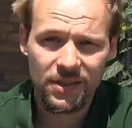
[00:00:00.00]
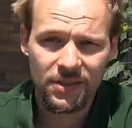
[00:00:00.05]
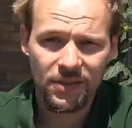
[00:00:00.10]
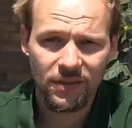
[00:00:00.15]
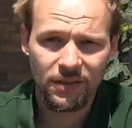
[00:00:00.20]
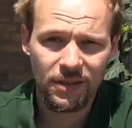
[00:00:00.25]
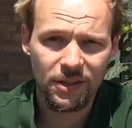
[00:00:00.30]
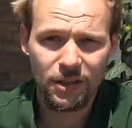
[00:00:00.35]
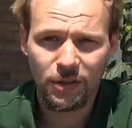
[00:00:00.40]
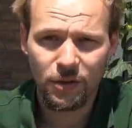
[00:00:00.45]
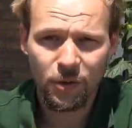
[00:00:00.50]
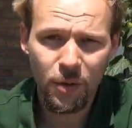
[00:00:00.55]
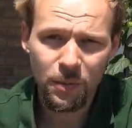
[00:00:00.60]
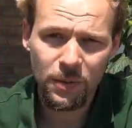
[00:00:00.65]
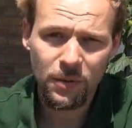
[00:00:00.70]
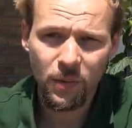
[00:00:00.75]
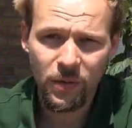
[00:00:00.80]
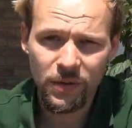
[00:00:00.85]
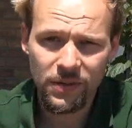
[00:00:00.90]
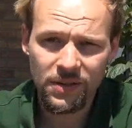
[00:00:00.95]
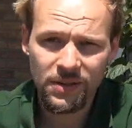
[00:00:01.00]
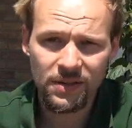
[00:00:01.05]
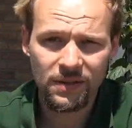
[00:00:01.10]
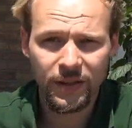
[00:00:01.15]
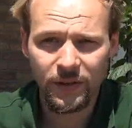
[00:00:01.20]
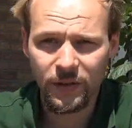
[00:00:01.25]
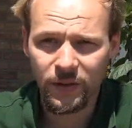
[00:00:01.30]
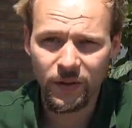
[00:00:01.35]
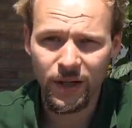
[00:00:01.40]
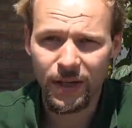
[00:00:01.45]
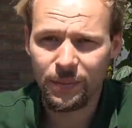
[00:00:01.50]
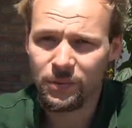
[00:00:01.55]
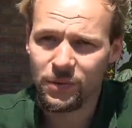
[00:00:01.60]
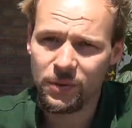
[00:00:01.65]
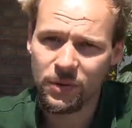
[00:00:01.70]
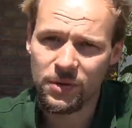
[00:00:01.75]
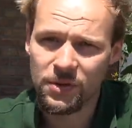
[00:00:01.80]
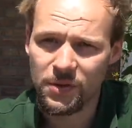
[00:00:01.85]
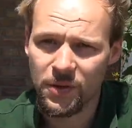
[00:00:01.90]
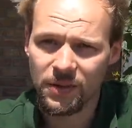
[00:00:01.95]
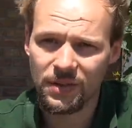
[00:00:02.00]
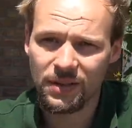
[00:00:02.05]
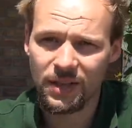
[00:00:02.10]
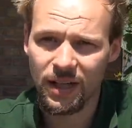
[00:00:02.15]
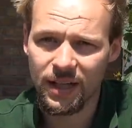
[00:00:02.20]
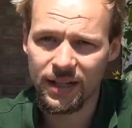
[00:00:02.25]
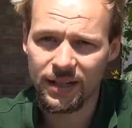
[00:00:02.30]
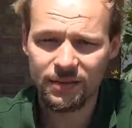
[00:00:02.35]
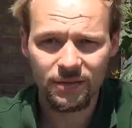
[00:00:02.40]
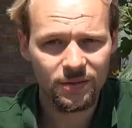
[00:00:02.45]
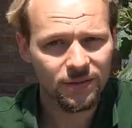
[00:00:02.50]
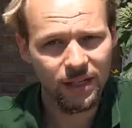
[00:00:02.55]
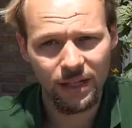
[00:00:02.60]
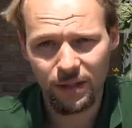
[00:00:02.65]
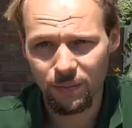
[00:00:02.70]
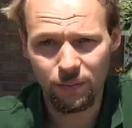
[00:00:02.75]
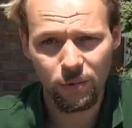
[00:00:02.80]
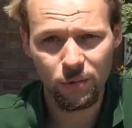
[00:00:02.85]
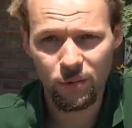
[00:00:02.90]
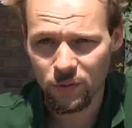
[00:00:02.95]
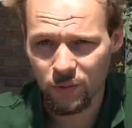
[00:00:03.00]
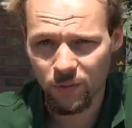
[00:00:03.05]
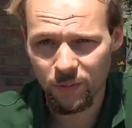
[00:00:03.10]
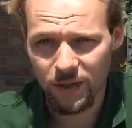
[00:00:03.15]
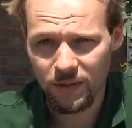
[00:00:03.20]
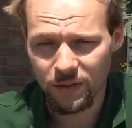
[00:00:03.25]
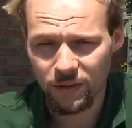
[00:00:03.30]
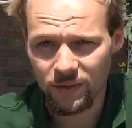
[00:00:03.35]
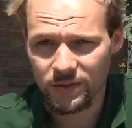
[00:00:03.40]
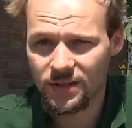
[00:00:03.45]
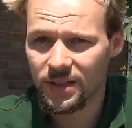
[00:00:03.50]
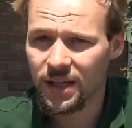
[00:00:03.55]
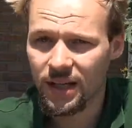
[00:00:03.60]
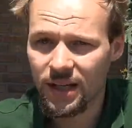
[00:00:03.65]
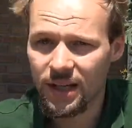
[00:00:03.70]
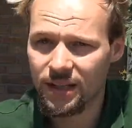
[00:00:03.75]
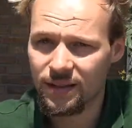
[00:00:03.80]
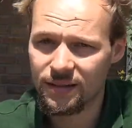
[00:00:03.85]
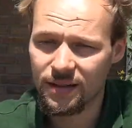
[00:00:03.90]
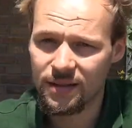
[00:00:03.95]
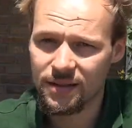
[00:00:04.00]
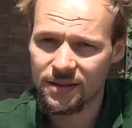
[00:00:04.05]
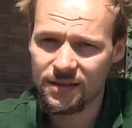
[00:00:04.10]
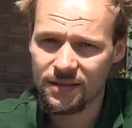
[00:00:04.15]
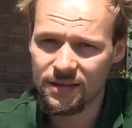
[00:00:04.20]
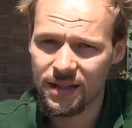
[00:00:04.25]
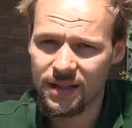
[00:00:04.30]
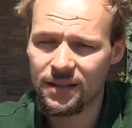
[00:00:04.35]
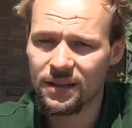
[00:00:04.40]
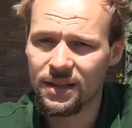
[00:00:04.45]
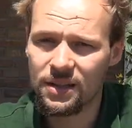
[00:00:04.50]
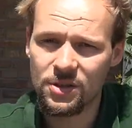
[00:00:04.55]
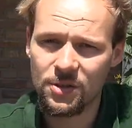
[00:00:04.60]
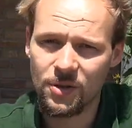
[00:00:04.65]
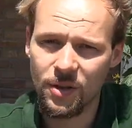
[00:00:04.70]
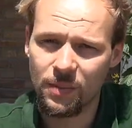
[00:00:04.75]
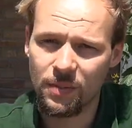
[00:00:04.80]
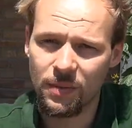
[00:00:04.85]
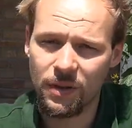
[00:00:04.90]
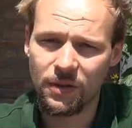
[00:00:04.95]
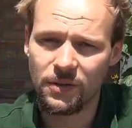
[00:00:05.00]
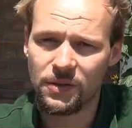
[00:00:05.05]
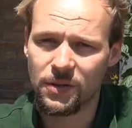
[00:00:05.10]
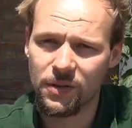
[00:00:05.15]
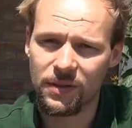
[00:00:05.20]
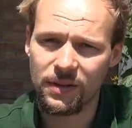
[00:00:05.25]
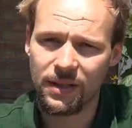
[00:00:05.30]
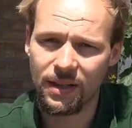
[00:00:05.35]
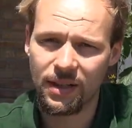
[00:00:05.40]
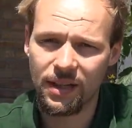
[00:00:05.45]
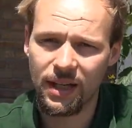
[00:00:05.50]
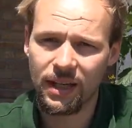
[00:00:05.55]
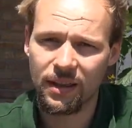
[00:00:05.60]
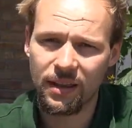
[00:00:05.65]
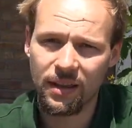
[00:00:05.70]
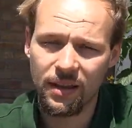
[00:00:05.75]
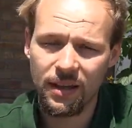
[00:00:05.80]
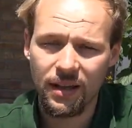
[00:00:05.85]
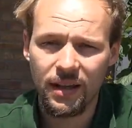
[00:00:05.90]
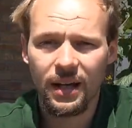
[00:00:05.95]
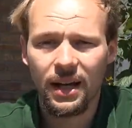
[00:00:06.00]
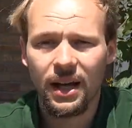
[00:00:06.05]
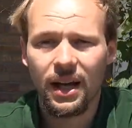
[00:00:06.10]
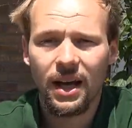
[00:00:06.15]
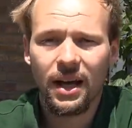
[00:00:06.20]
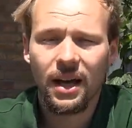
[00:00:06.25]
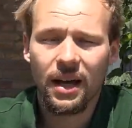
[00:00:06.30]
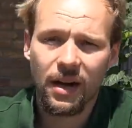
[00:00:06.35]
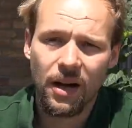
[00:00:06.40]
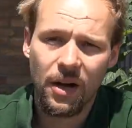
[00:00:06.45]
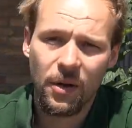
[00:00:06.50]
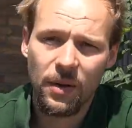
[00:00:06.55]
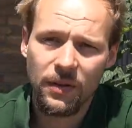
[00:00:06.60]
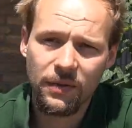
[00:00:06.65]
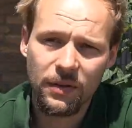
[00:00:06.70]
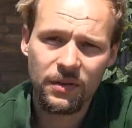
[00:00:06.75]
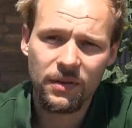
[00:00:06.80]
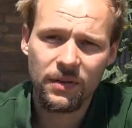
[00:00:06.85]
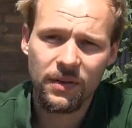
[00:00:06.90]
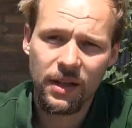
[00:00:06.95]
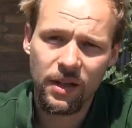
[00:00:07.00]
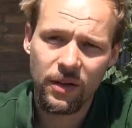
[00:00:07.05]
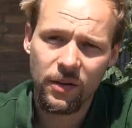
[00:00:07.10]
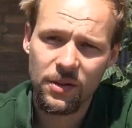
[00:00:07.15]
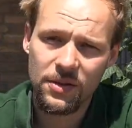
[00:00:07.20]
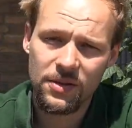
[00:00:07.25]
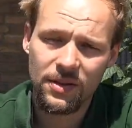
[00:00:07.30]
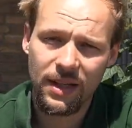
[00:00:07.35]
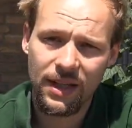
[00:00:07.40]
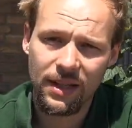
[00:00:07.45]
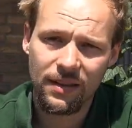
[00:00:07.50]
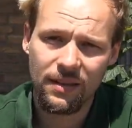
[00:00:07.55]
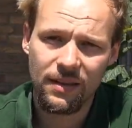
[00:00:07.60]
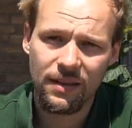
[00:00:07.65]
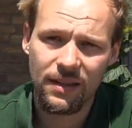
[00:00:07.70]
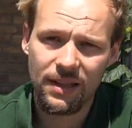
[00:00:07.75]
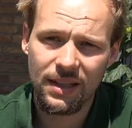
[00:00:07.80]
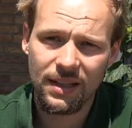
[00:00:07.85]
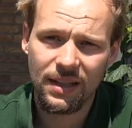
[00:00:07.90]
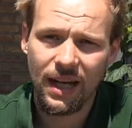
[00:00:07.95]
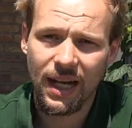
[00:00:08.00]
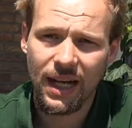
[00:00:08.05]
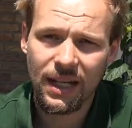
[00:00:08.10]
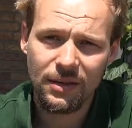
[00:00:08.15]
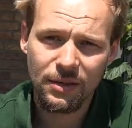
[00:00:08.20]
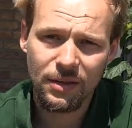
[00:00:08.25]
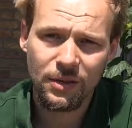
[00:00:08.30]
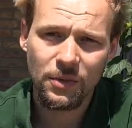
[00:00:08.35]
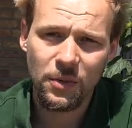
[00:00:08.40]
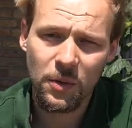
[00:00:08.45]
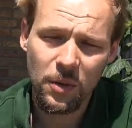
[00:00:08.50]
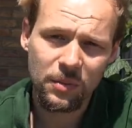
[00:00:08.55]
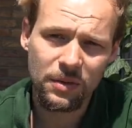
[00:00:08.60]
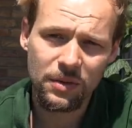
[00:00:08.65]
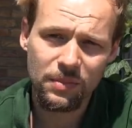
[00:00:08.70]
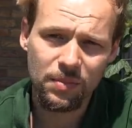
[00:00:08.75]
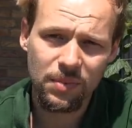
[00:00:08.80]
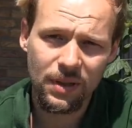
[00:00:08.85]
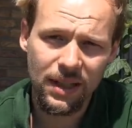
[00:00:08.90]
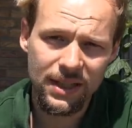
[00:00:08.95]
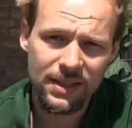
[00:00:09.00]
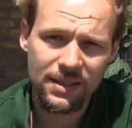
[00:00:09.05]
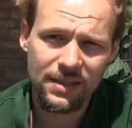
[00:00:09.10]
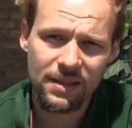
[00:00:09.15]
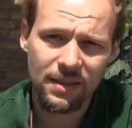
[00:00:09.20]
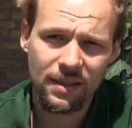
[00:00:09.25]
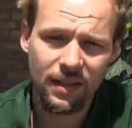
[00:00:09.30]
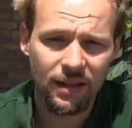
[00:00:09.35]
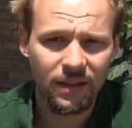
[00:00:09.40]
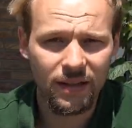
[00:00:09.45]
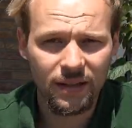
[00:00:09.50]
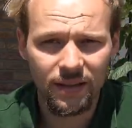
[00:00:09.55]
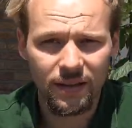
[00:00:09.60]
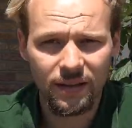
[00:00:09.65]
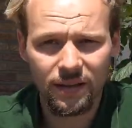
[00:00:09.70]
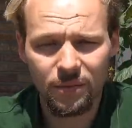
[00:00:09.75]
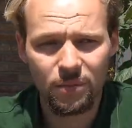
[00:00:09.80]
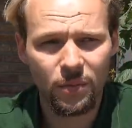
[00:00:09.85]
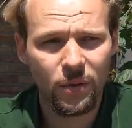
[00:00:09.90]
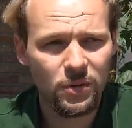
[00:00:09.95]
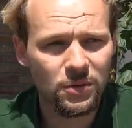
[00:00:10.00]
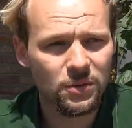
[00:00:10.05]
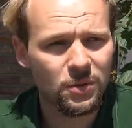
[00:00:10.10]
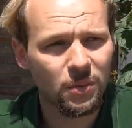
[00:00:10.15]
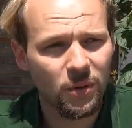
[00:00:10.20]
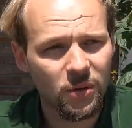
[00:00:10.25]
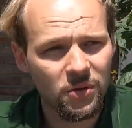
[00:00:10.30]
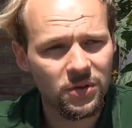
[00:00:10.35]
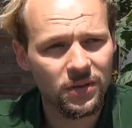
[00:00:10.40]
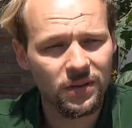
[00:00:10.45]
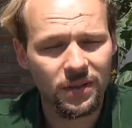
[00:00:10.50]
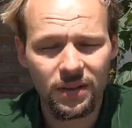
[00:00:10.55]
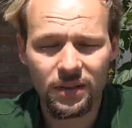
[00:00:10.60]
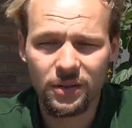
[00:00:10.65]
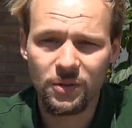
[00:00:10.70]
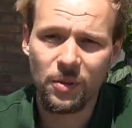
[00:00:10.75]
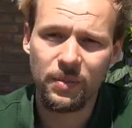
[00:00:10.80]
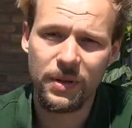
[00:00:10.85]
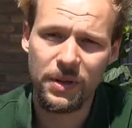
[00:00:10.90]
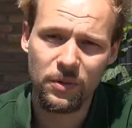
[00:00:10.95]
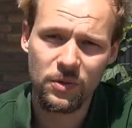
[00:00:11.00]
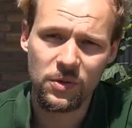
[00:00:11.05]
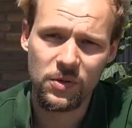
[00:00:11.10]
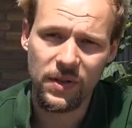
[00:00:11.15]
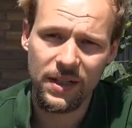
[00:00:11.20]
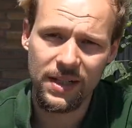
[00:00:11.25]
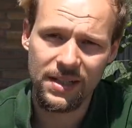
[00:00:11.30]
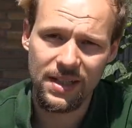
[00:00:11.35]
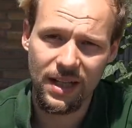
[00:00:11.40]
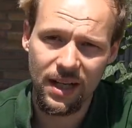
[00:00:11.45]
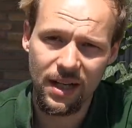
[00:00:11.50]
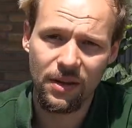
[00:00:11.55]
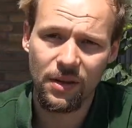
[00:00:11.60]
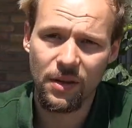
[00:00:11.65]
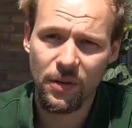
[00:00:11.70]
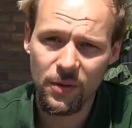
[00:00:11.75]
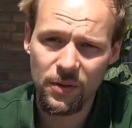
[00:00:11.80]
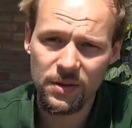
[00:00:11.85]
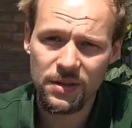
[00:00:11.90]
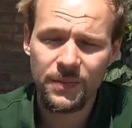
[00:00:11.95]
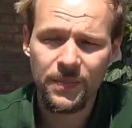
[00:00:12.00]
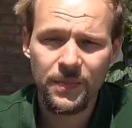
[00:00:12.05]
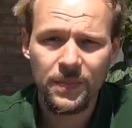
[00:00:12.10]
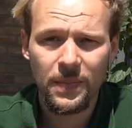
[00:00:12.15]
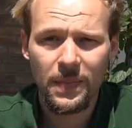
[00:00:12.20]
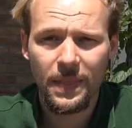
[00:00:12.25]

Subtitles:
So the determined ones, they grow up to a certain height, like bush tomatoes, and then they stop and growing in length. However, there are also like the undetermined plants, and I think most commercial tomato strains are those.